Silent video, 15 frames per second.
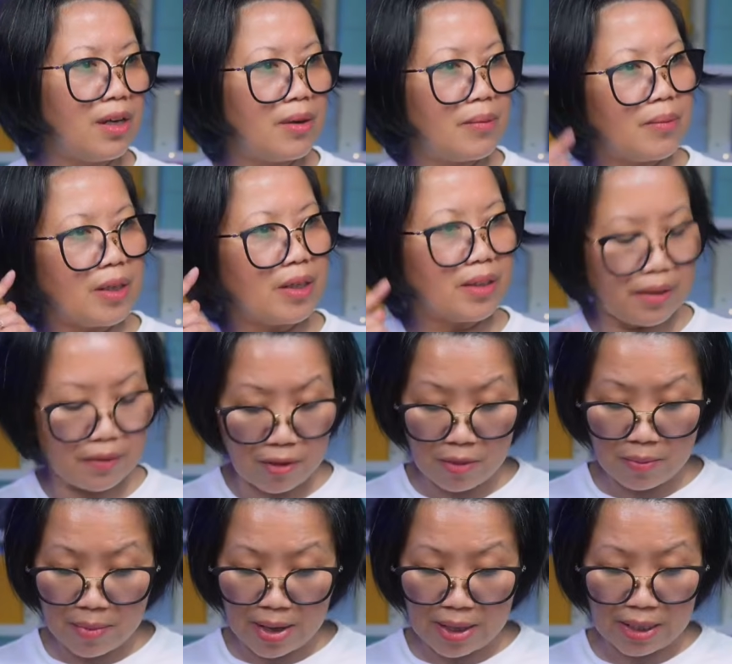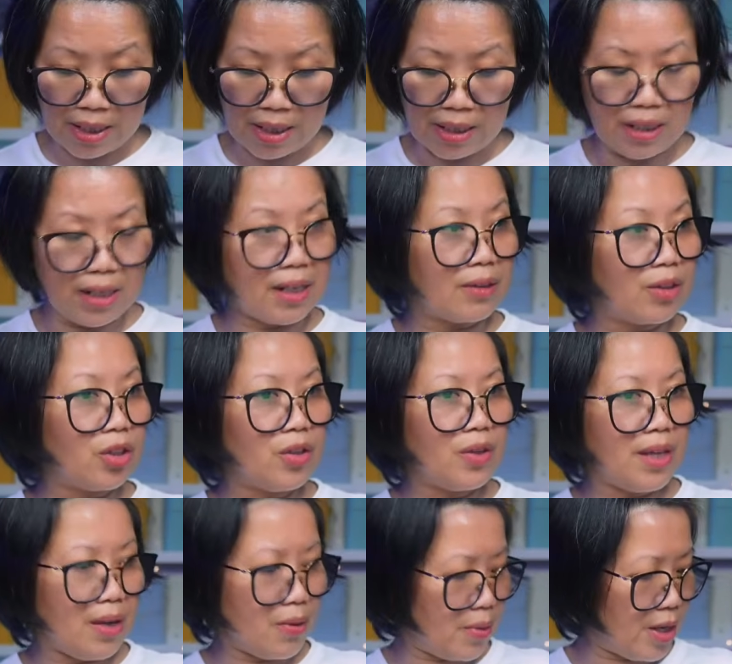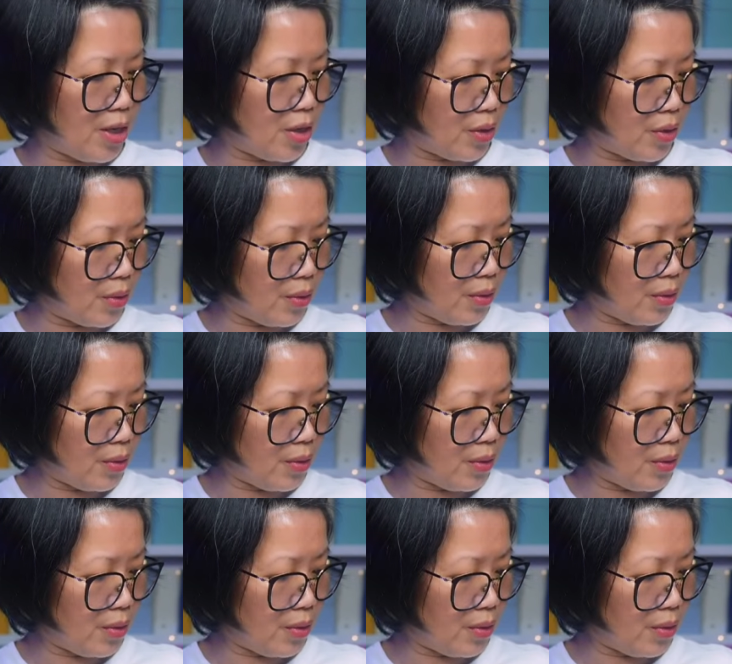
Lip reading: because I've got my in-ear. So there we go.